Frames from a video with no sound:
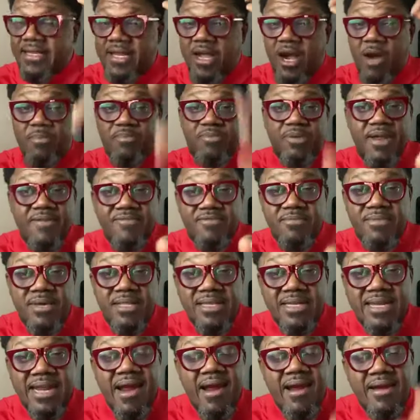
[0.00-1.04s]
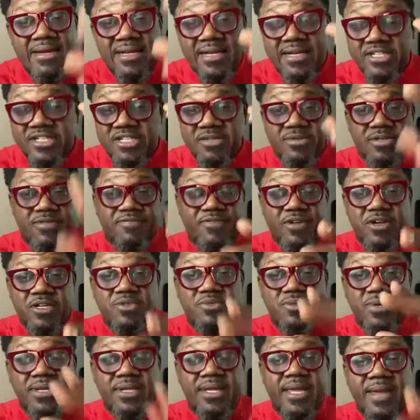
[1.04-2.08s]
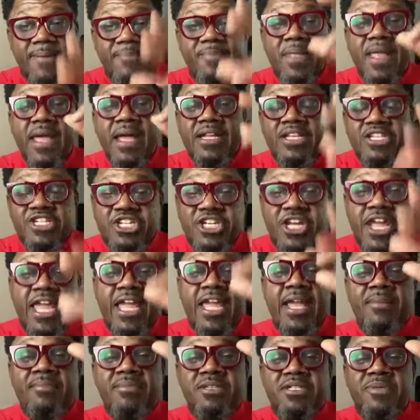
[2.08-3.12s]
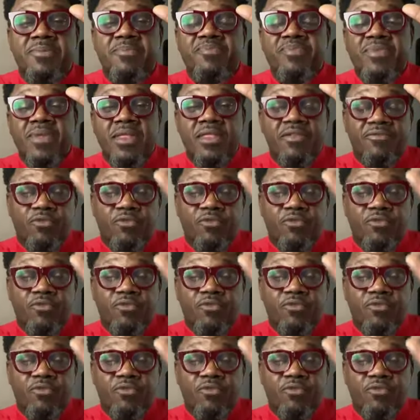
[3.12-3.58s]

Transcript: And then y'all pray for Mother Carolyn because she was the first one to get James,